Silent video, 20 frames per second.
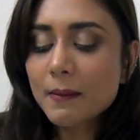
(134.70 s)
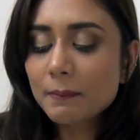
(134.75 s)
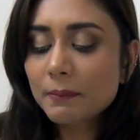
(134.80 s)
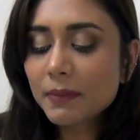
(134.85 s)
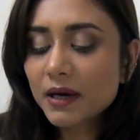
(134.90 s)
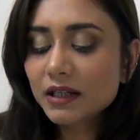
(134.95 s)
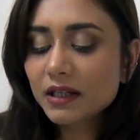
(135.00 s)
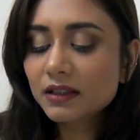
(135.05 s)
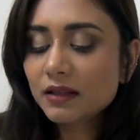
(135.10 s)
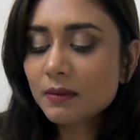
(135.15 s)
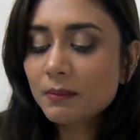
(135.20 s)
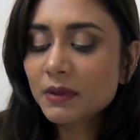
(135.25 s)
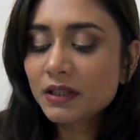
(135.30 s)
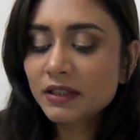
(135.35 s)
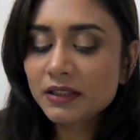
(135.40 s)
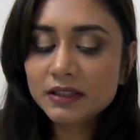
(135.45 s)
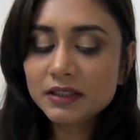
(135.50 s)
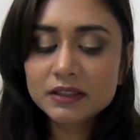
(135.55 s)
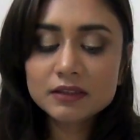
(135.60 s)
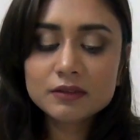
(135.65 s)
But the
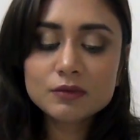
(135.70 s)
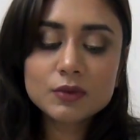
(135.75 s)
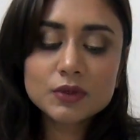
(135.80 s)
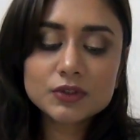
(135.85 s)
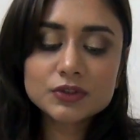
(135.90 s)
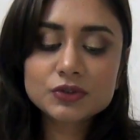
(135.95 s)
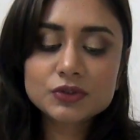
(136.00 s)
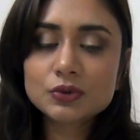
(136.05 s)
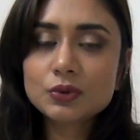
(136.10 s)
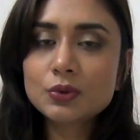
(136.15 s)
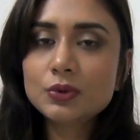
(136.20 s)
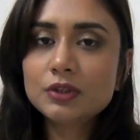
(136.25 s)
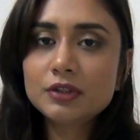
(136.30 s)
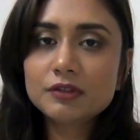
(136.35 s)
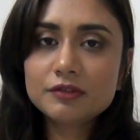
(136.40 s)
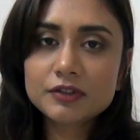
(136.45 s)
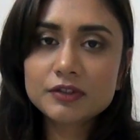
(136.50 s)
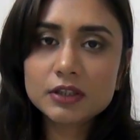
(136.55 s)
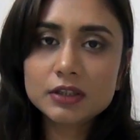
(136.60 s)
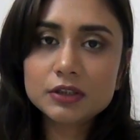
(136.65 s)
material was so
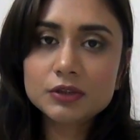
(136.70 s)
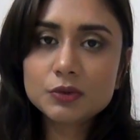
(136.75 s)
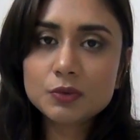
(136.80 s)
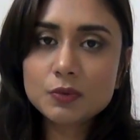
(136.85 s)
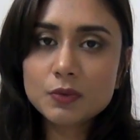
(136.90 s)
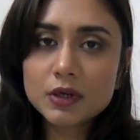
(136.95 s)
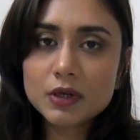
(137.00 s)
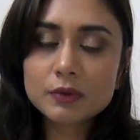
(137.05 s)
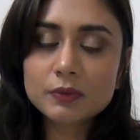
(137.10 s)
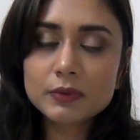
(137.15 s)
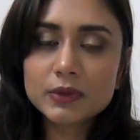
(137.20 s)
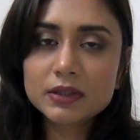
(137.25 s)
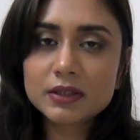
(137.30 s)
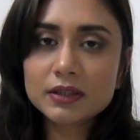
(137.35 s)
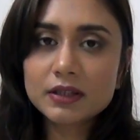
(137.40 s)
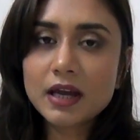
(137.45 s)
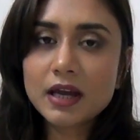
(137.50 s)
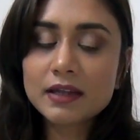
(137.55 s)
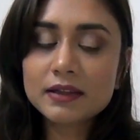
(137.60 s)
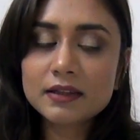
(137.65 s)
difficult to work
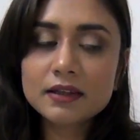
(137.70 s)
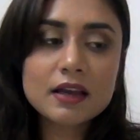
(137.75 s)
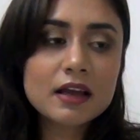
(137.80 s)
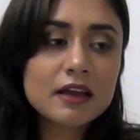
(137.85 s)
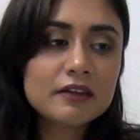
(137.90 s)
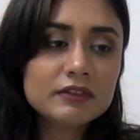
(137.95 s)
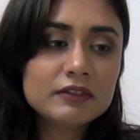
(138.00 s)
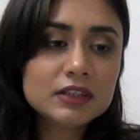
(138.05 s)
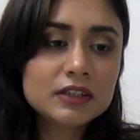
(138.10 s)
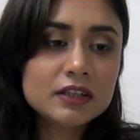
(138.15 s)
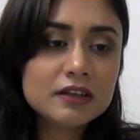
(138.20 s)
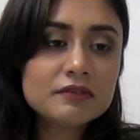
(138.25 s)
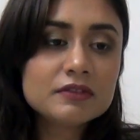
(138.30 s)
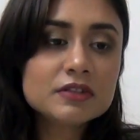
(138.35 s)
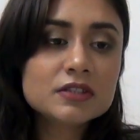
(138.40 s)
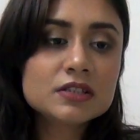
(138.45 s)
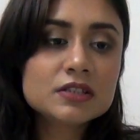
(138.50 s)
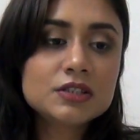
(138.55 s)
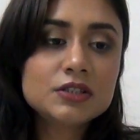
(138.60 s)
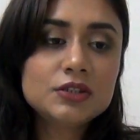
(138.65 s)
with. I think I will
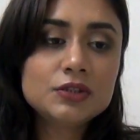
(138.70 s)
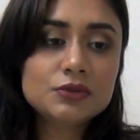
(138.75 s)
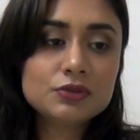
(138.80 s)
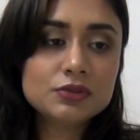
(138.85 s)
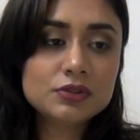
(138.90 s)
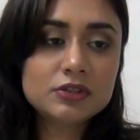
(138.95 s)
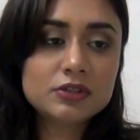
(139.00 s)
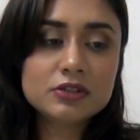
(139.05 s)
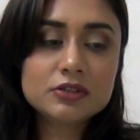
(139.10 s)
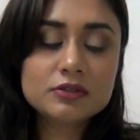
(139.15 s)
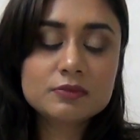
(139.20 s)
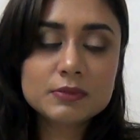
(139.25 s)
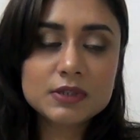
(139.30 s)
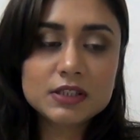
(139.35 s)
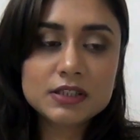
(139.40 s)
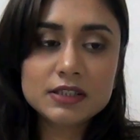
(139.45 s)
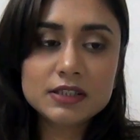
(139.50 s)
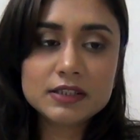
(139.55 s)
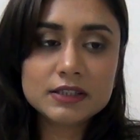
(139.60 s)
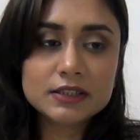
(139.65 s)
never use this
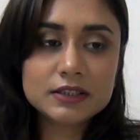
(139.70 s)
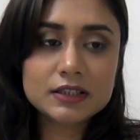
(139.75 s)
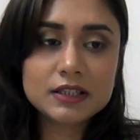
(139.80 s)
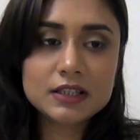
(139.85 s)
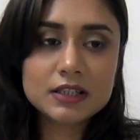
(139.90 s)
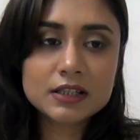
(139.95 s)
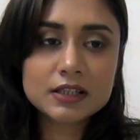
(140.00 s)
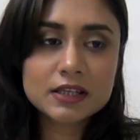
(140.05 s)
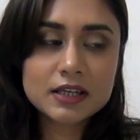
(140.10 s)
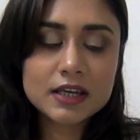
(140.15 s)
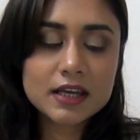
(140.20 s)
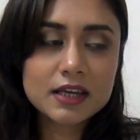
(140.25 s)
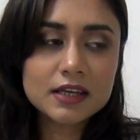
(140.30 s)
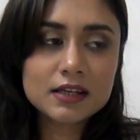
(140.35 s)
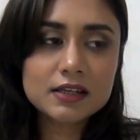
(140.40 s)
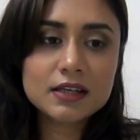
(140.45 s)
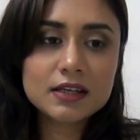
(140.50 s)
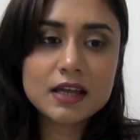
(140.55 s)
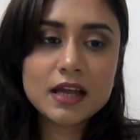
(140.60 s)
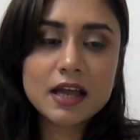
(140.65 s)
material
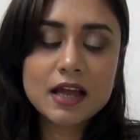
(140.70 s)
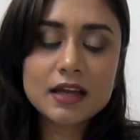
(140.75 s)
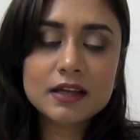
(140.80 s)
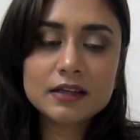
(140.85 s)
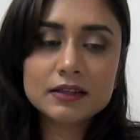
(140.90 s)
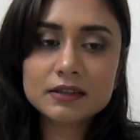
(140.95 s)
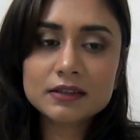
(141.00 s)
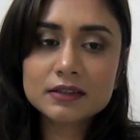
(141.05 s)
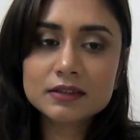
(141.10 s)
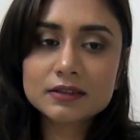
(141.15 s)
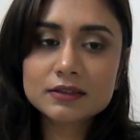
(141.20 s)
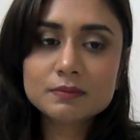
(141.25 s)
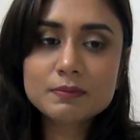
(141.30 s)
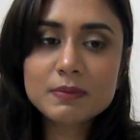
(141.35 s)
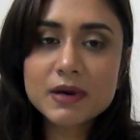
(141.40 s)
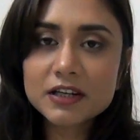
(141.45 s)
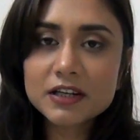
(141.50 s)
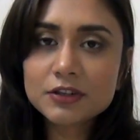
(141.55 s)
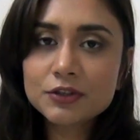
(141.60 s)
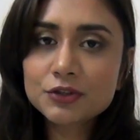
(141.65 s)
again, and it is
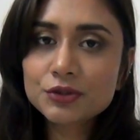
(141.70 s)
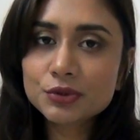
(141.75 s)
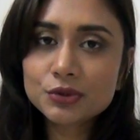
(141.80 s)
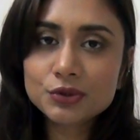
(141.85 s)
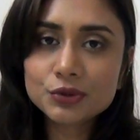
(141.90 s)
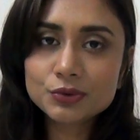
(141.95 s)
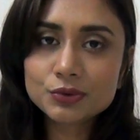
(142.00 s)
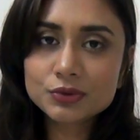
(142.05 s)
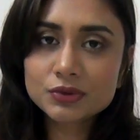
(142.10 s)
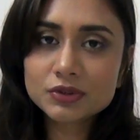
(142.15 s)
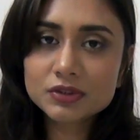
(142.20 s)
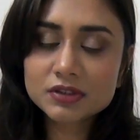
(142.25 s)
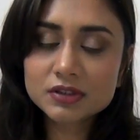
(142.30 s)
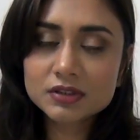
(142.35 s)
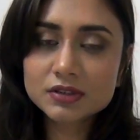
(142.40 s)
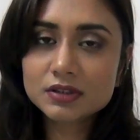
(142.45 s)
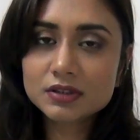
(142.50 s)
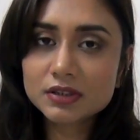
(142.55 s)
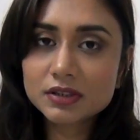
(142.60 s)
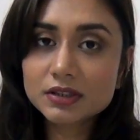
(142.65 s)
better to
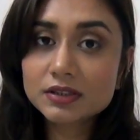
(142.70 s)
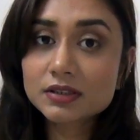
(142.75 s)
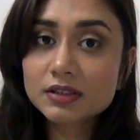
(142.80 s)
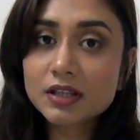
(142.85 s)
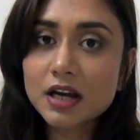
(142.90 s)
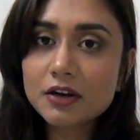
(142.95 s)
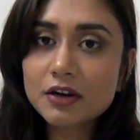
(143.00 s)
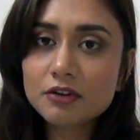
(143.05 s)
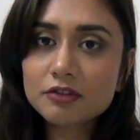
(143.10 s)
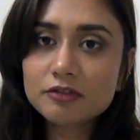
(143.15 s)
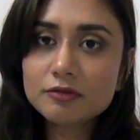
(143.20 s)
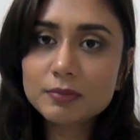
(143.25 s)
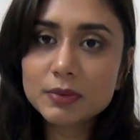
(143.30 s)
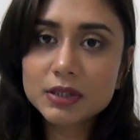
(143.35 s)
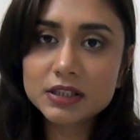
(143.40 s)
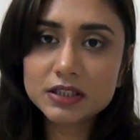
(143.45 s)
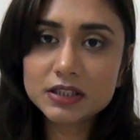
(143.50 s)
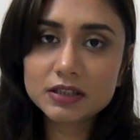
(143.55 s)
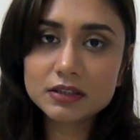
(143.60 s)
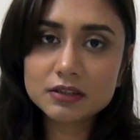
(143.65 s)
use this kind of
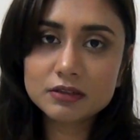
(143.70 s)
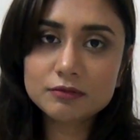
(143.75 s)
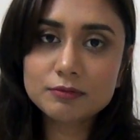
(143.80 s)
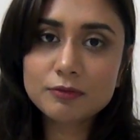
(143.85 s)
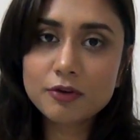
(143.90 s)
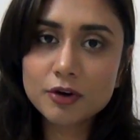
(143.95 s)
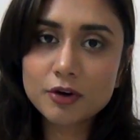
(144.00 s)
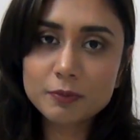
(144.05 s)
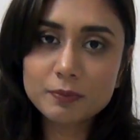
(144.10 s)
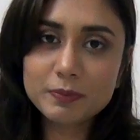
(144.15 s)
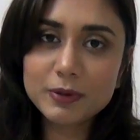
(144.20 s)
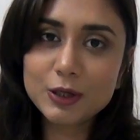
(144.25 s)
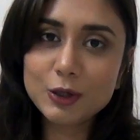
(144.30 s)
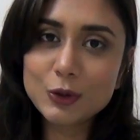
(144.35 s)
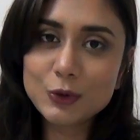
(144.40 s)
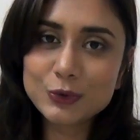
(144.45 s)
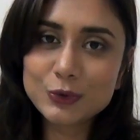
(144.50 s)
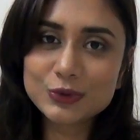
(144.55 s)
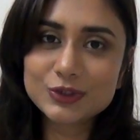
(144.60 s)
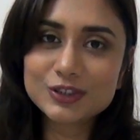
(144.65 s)
material for
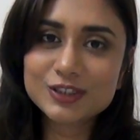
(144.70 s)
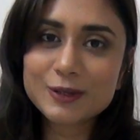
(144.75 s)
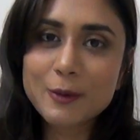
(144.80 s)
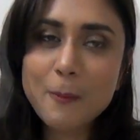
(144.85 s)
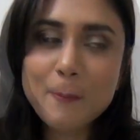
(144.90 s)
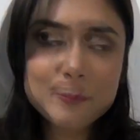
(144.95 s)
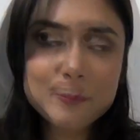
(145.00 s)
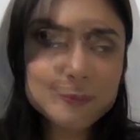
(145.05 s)
pillows.